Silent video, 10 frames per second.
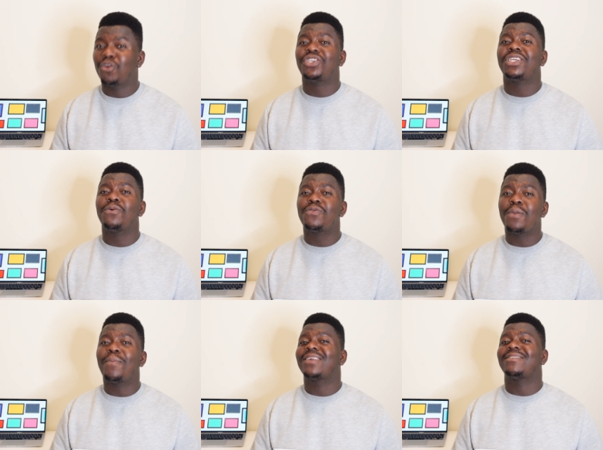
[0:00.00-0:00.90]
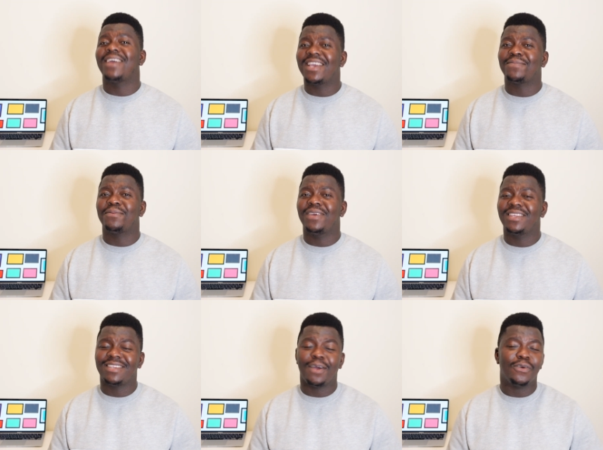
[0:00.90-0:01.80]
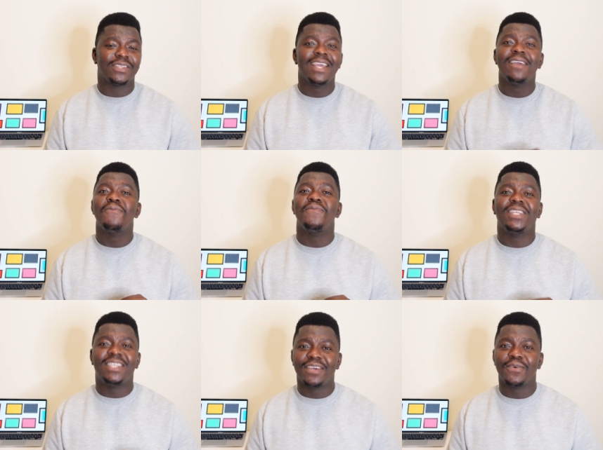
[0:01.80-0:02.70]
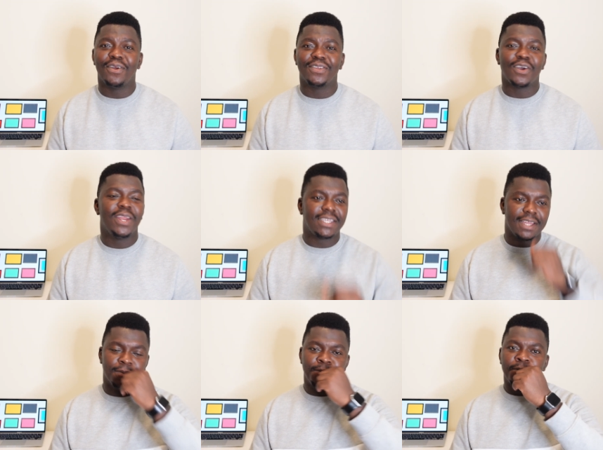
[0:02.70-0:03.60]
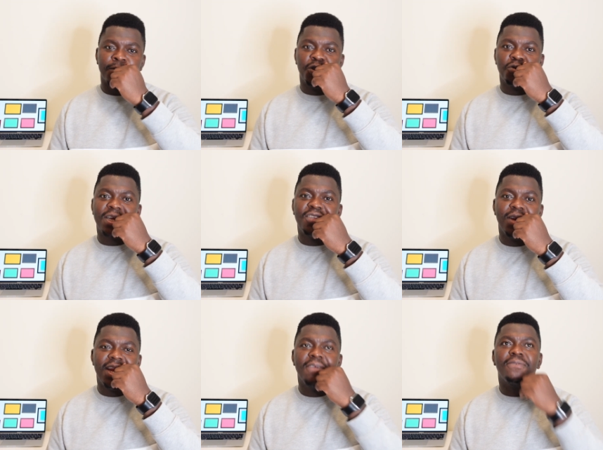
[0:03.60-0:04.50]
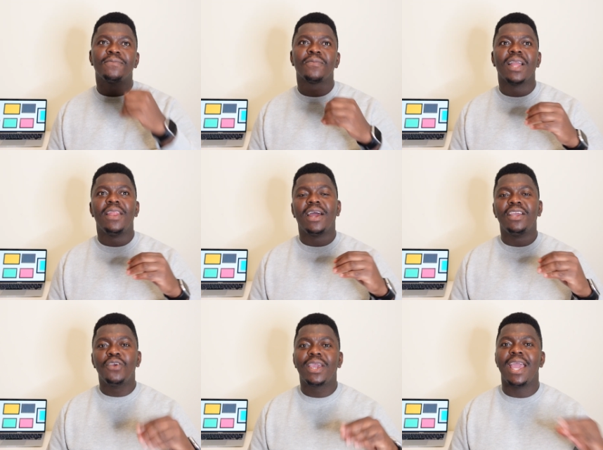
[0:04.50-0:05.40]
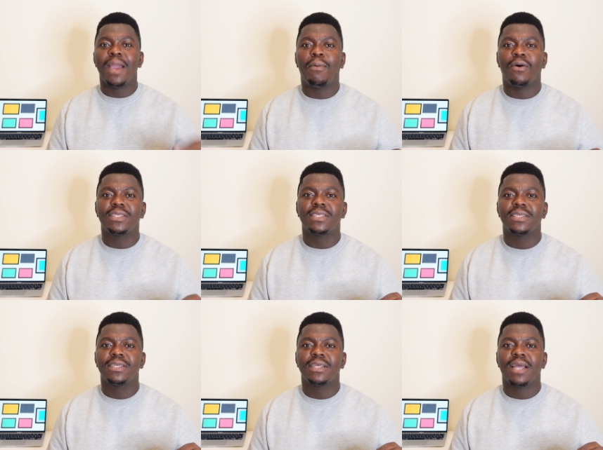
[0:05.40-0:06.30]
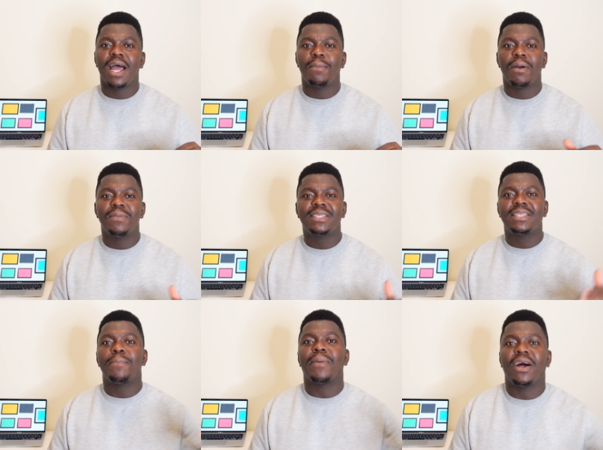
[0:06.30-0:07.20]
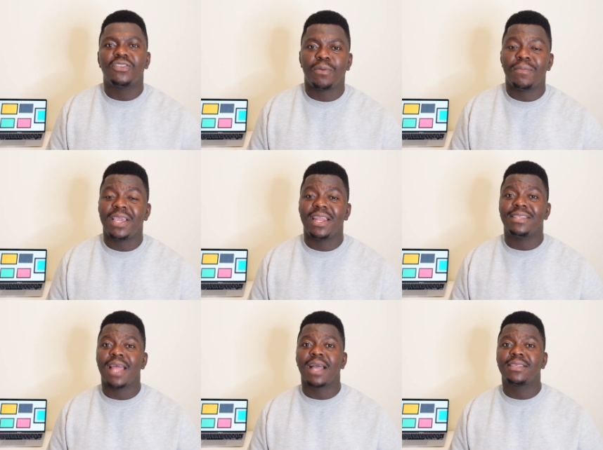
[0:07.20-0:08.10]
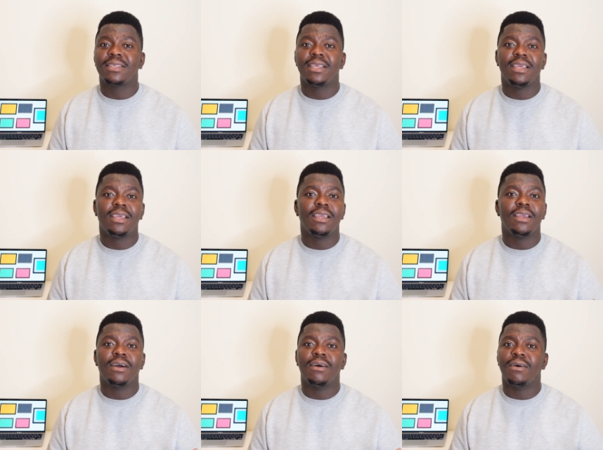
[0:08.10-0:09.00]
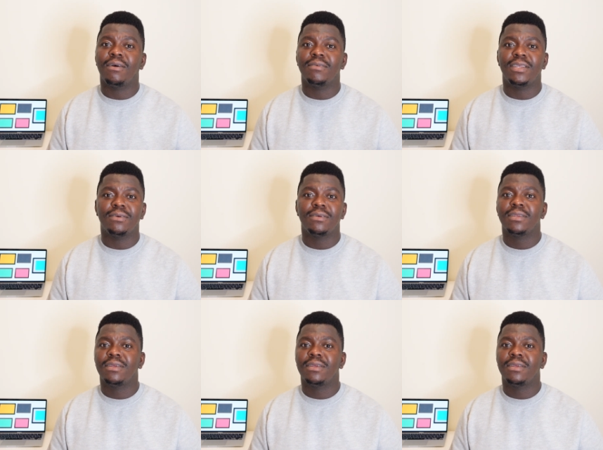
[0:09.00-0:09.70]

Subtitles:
to share with you a personal experience that was ridiculous. Honestly, the moment you leave the UK airport and probably step out to probably get a taxi, or you know,